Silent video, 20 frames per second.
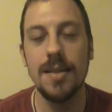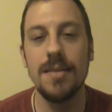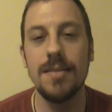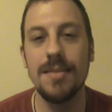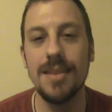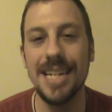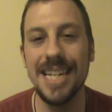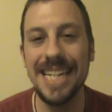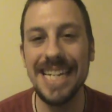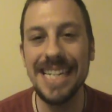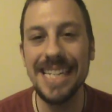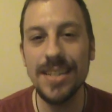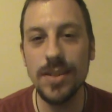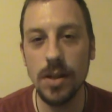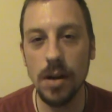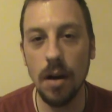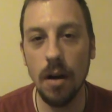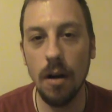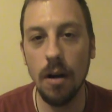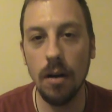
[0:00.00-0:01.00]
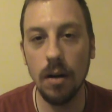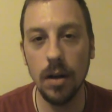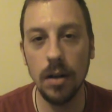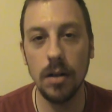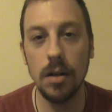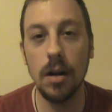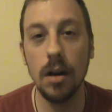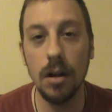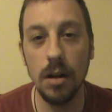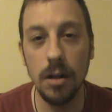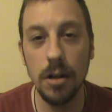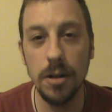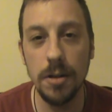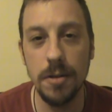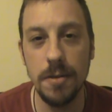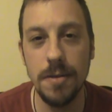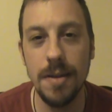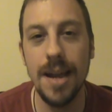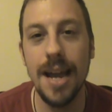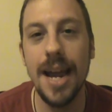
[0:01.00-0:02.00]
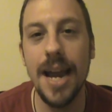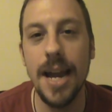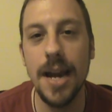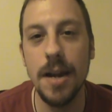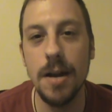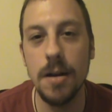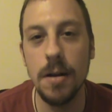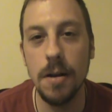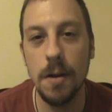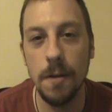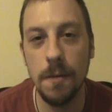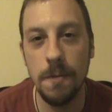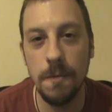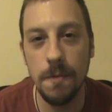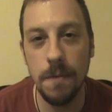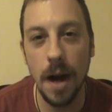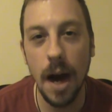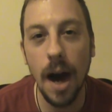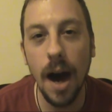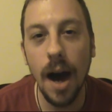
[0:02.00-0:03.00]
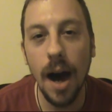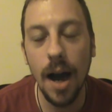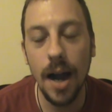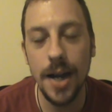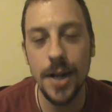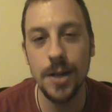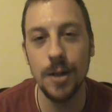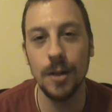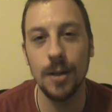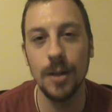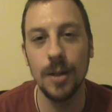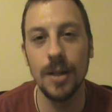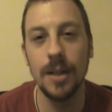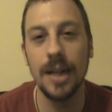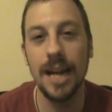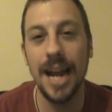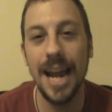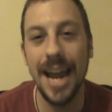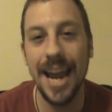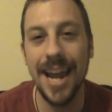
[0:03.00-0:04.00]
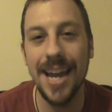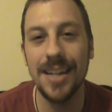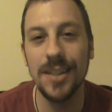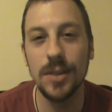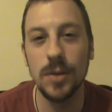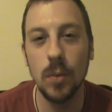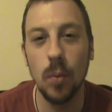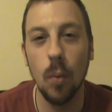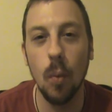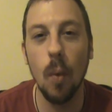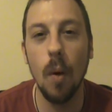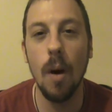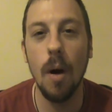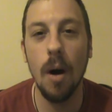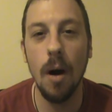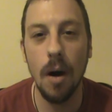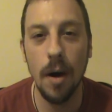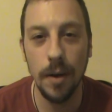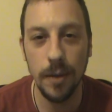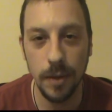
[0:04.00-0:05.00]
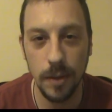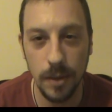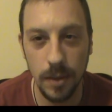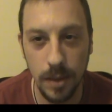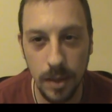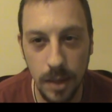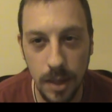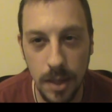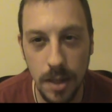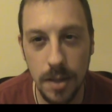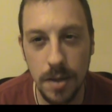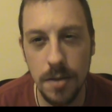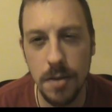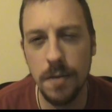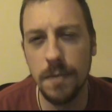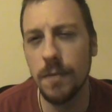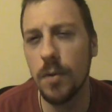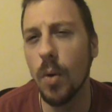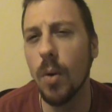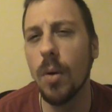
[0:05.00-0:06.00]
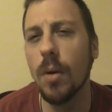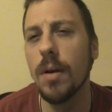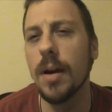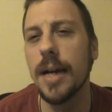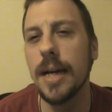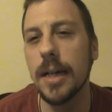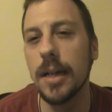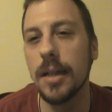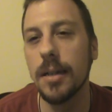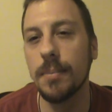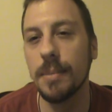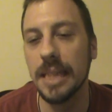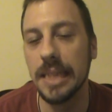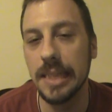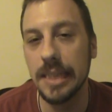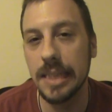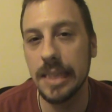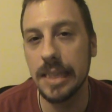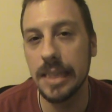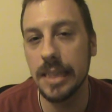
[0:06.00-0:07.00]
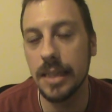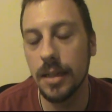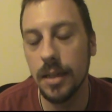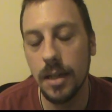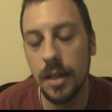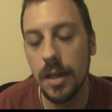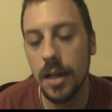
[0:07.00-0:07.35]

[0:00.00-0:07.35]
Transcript: these are earth, air, fire, and water. The four elements.